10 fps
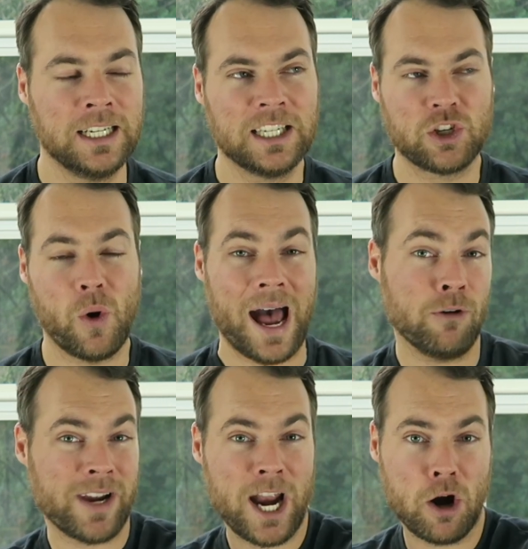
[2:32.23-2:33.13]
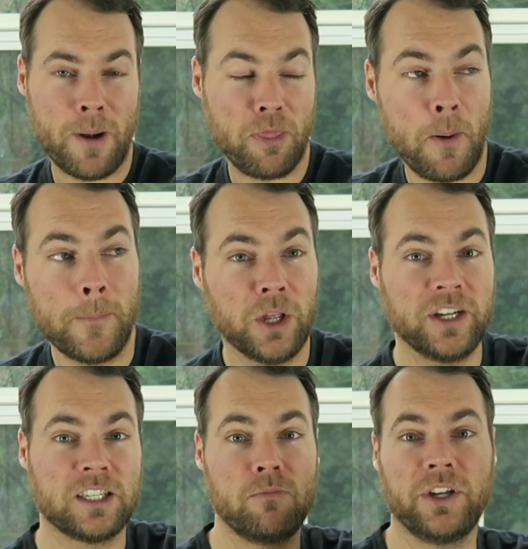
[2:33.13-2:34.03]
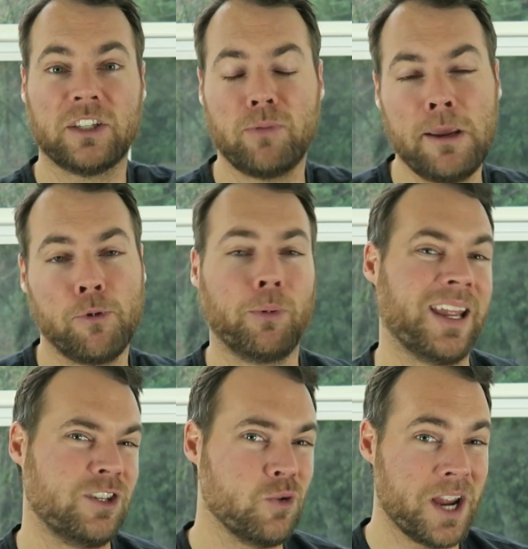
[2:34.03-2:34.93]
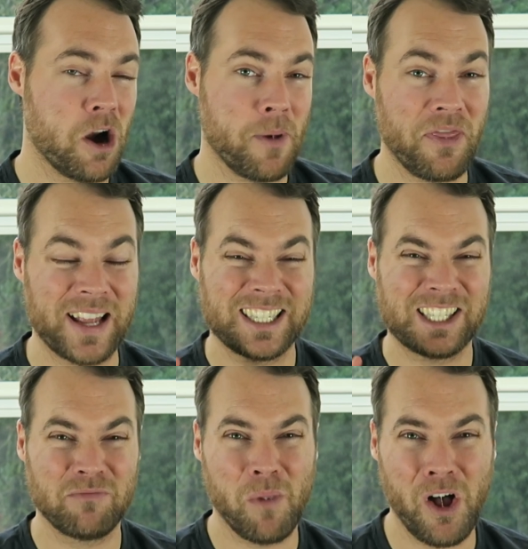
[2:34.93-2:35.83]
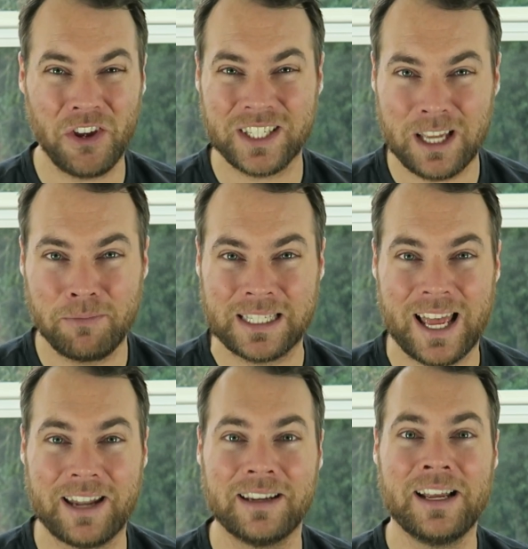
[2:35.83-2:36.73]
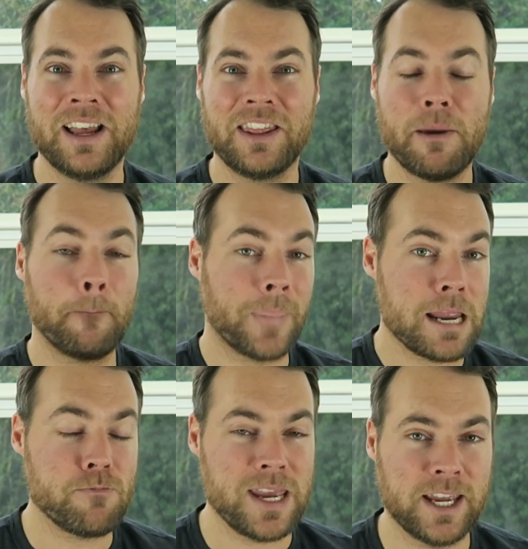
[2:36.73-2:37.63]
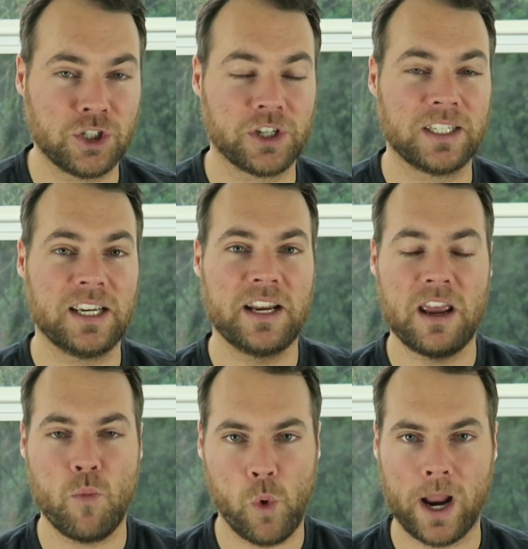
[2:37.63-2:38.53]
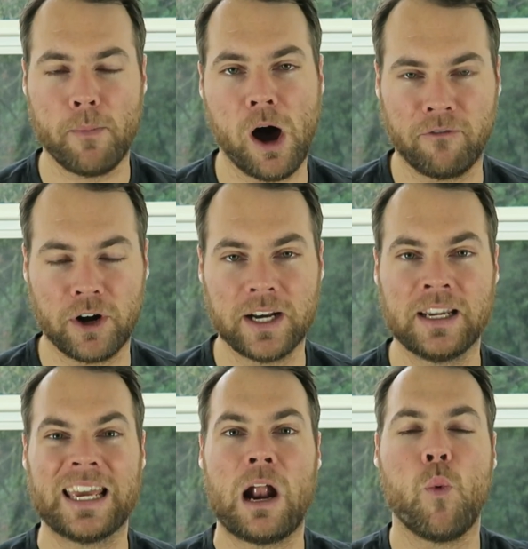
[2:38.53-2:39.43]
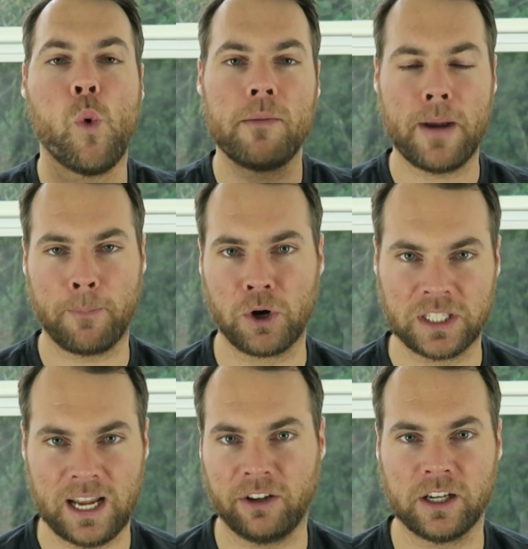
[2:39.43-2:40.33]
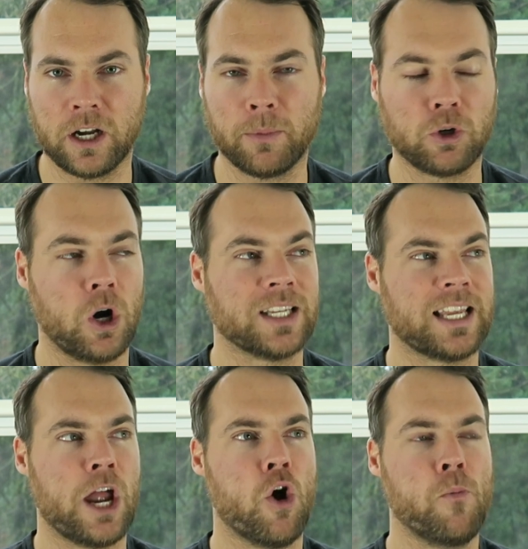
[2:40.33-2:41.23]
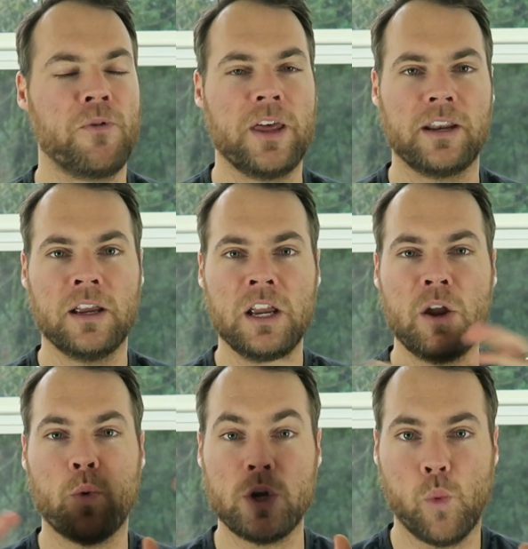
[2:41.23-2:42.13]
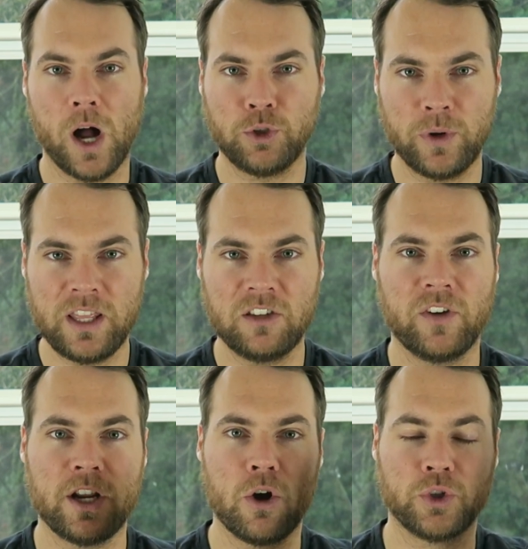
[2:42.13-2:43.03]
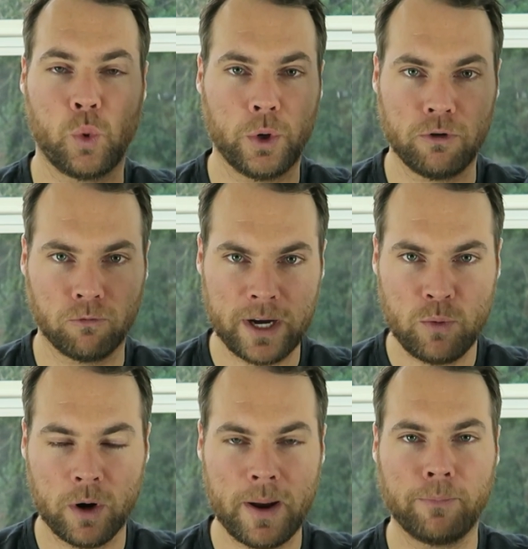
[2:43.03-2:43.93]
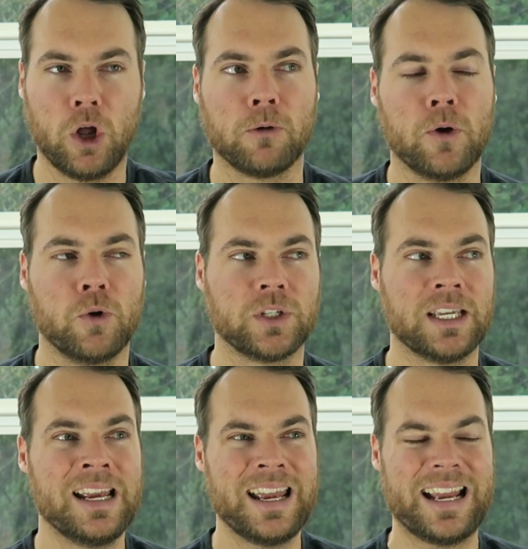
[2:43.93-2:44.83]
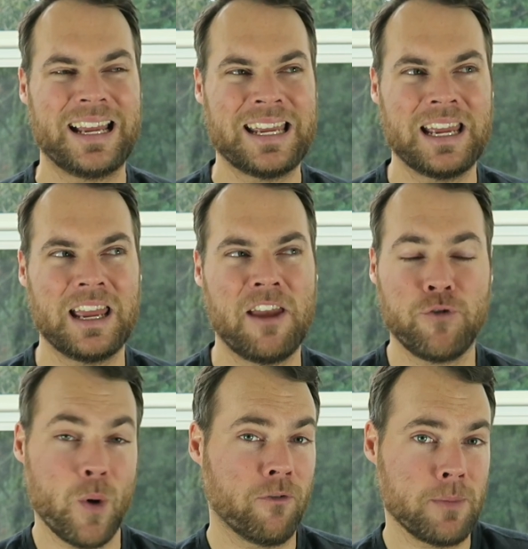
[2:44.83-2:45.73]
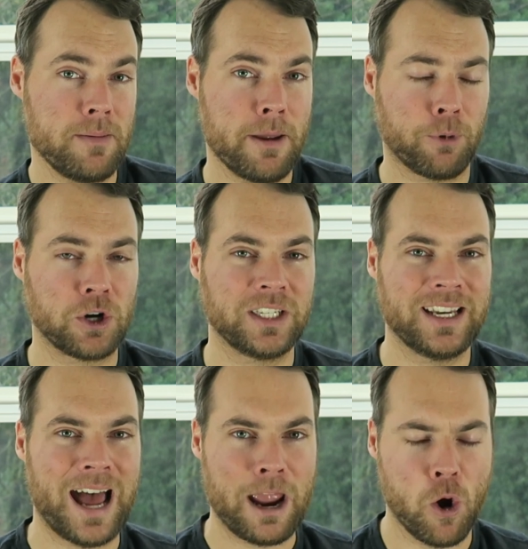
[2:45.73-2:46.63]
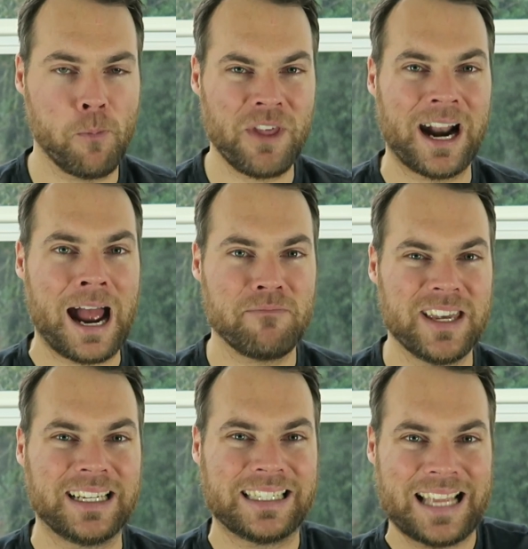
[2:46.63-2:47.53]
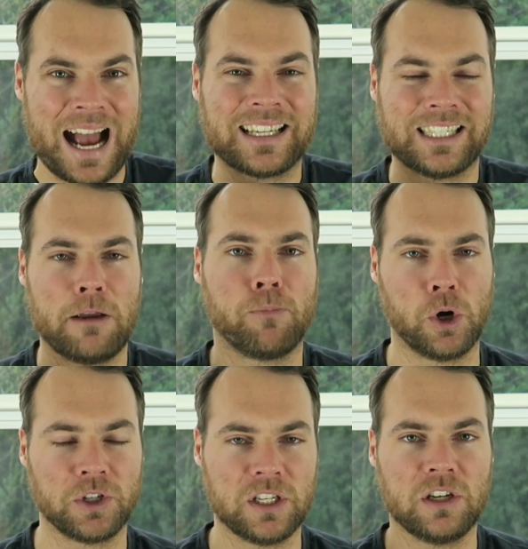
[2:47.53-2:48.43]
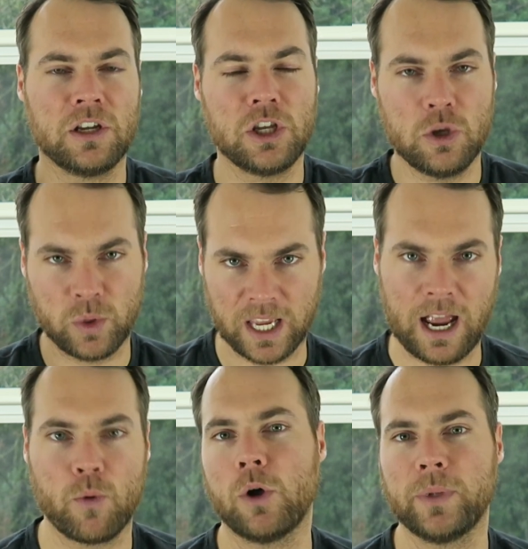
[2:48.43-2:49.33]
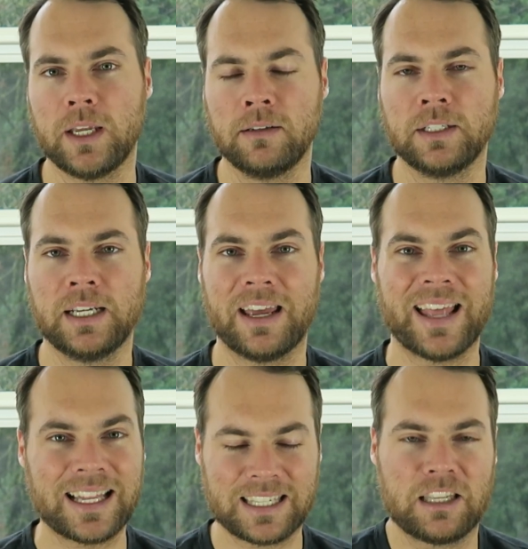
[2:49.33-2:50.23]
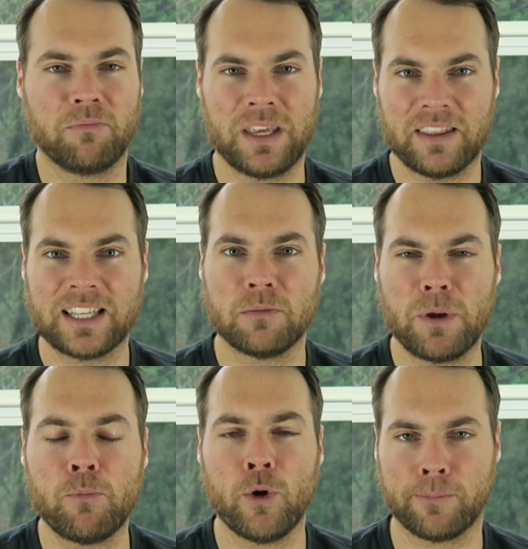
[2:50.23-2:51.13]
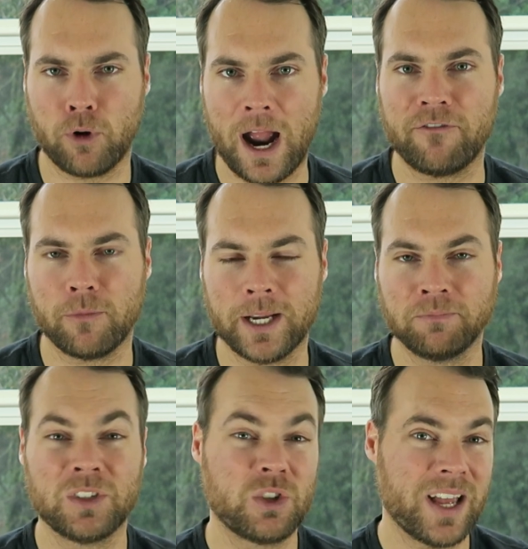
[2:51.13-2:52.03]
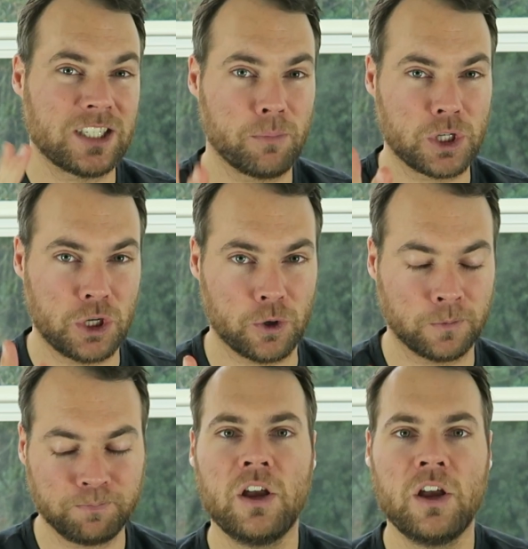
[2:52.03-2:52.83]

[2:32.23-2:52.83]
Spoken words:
So I don't care about the millions and millions of people, but I do care about that small subset that might be interested in what I'm offering. And I want my personality to come across. I hope that when you watch one of these videos or you read one of my blog posts, if you ever meet me in person, I hope that I'm the exact same person you think I will be. And that's something, that's a big point of pride for me. So that's number 2.